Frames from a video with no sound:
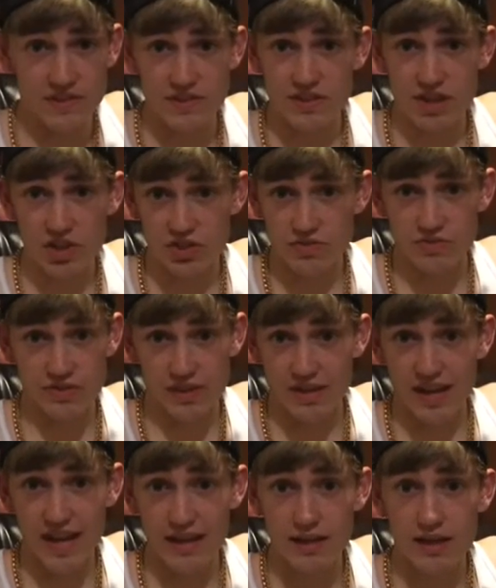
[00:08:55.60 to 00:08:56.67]
discussion for the
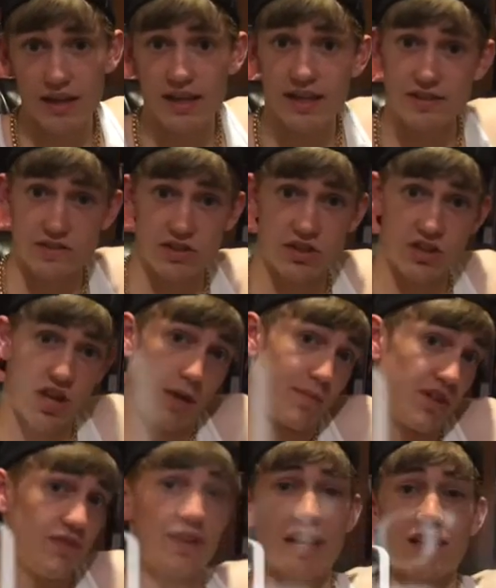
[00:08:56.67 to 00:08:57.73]
night is the
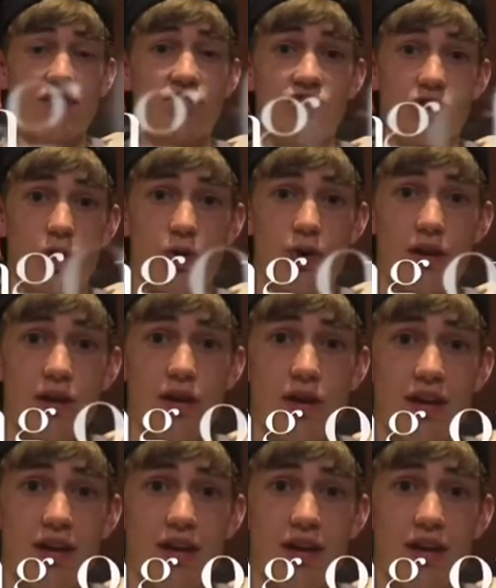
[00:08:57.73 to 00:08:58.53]
coming of age story.